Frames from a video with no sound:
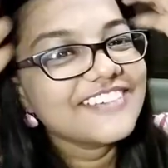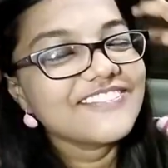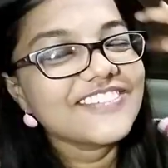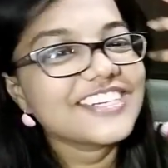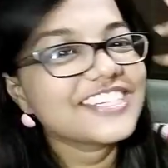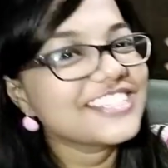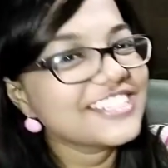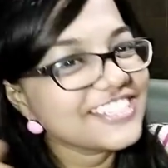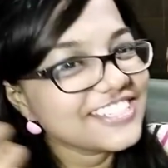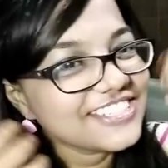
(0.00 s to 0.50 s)

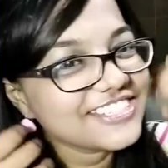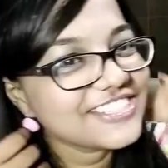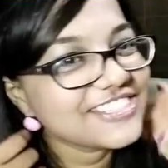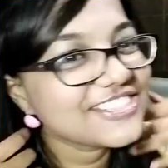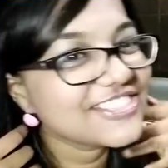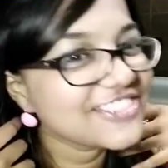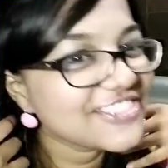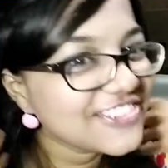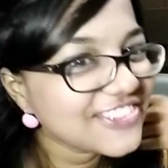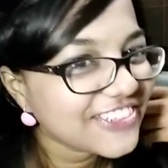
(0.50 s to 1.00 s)
but she is
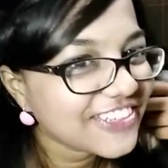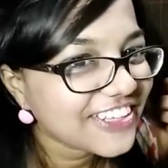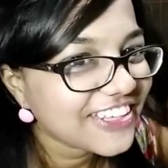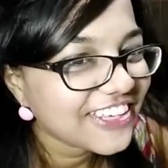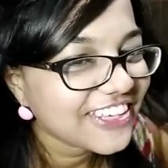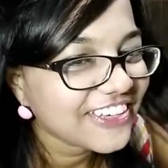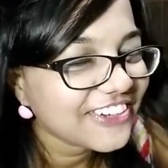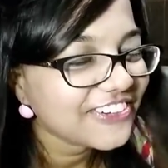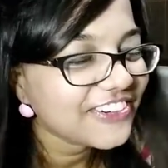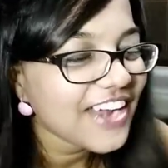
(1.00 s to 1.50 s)
so
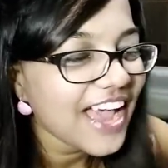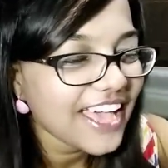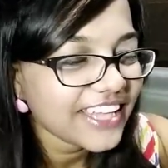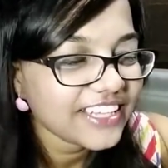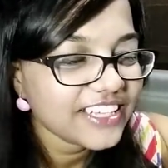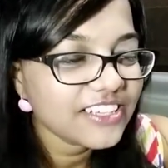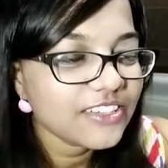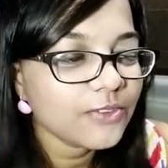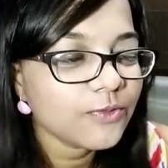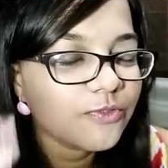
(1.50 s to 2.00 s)
cute. I
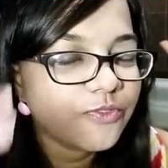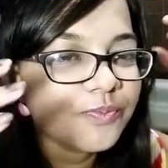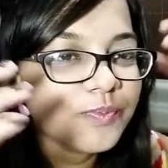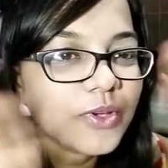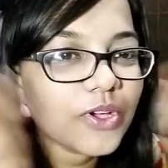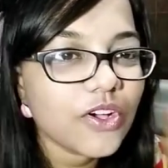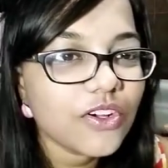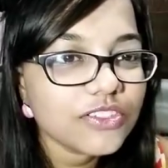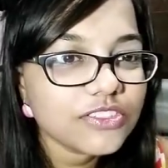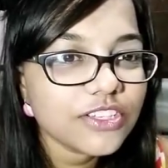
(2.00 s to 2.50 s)
think
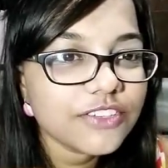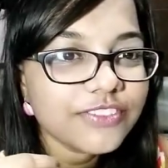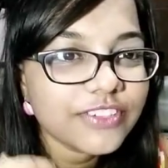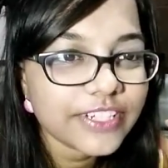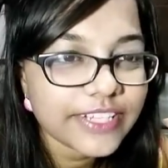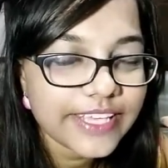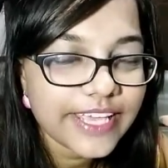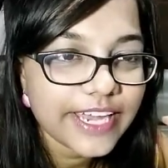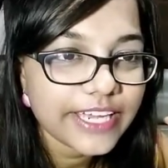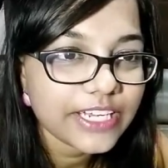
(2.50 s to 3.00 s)
because of
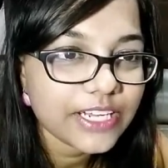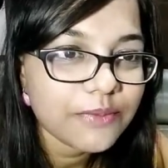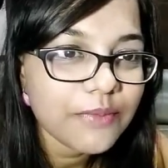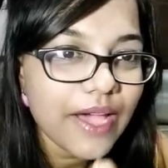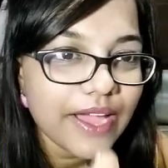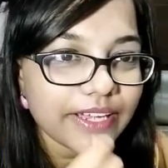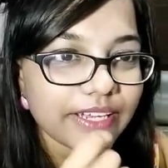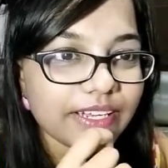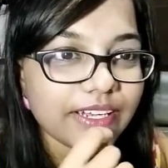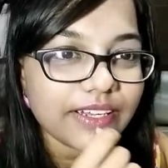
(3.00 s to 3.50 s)
her getup,
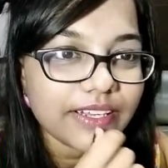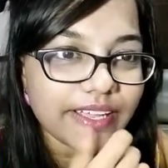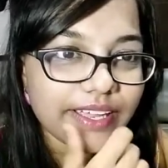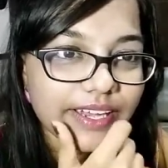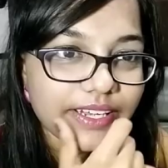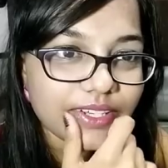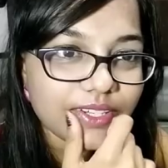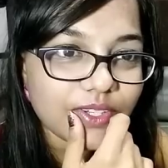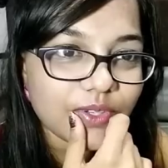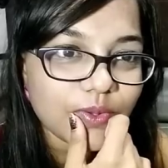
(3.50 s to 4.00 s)
I didn't
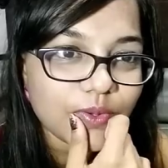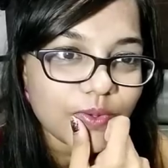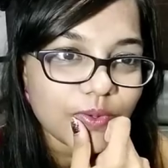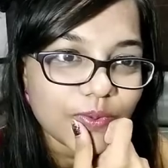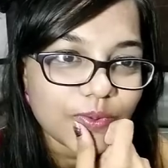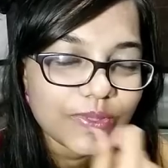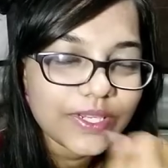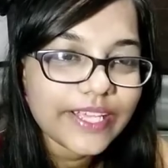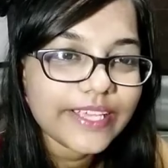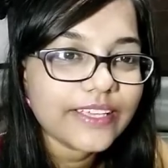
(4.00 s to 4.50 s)
get to
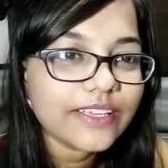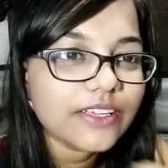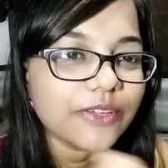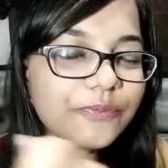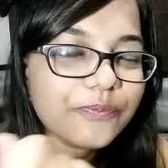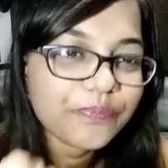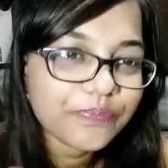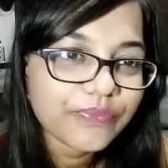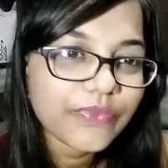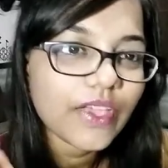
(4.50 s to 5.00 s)
know like
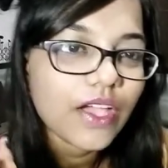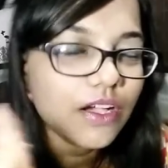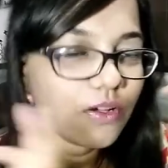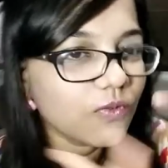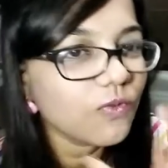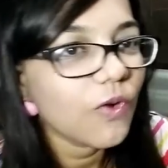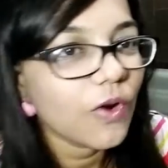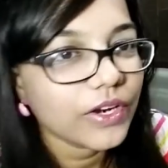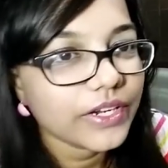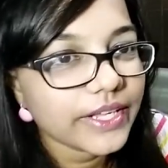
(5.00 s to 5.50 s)

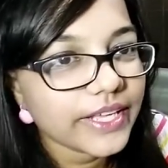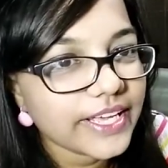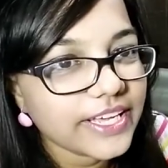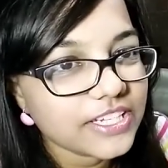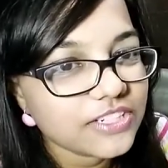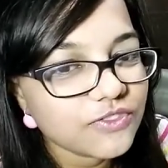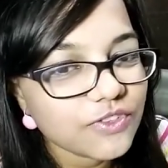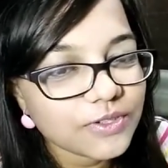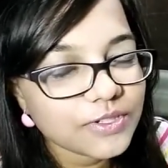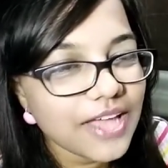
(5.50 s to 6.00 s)
what
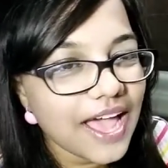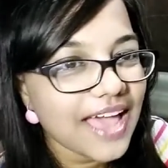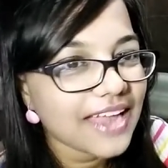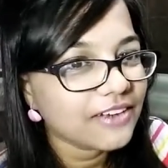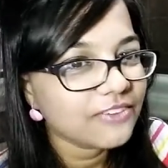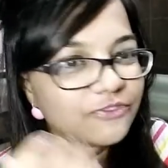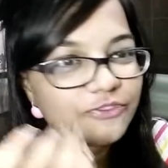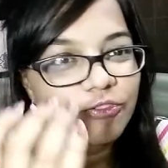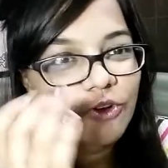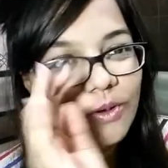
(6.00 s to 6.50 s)
age, but
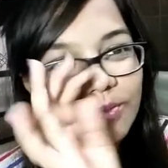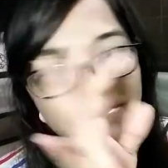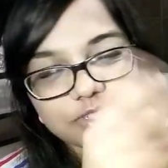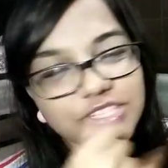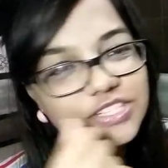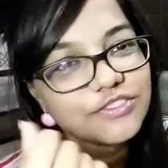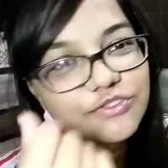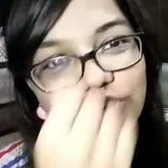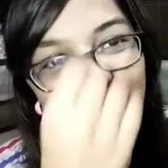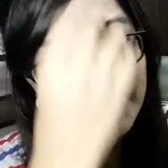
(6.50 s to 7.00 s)
and from
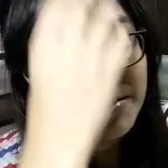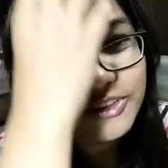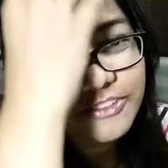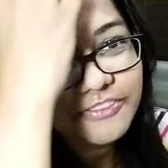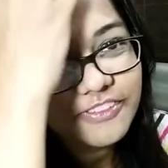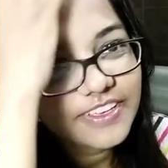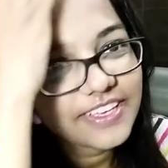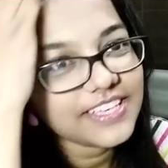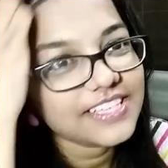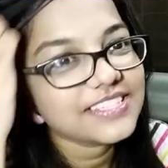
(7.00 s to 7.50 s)
the
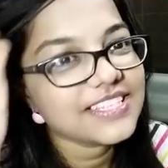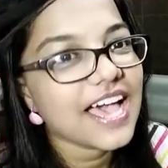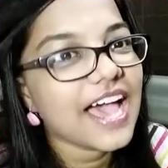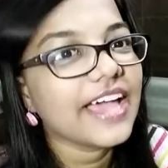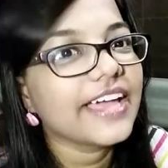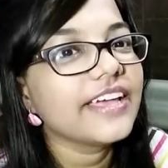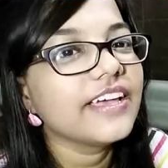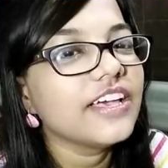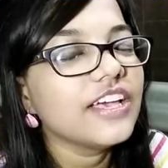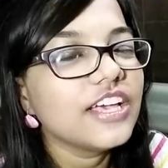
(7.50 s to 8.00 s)
face,
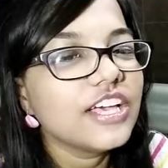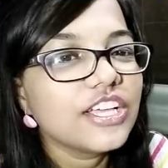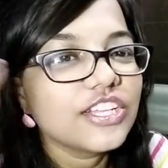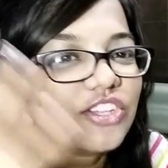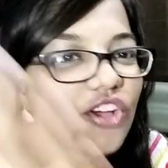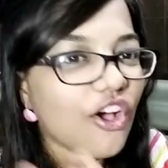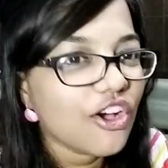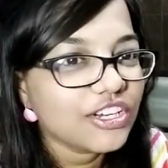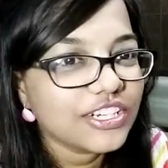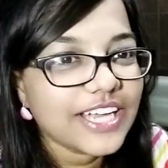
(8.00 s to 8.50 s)
I
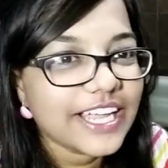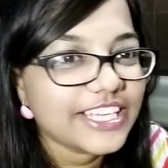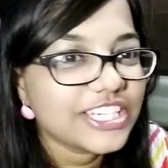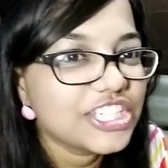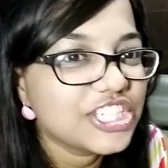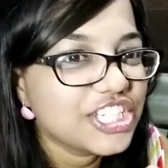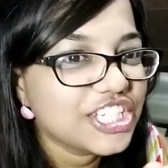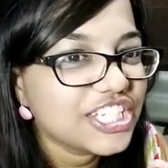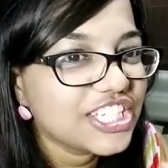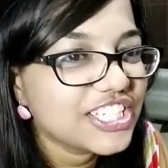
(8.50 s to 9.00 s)
thought like
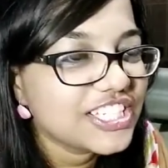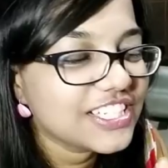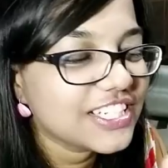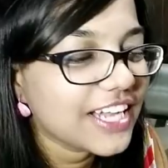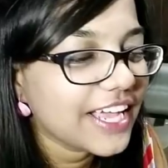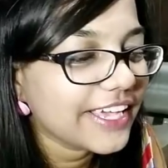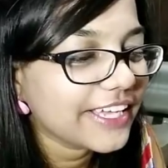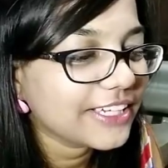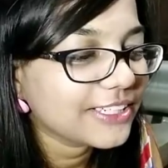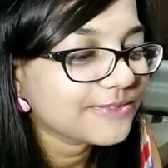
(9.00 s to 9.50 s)
she is
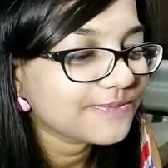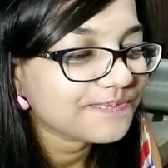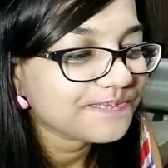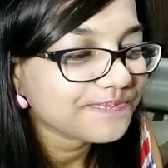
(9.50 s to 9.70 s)
like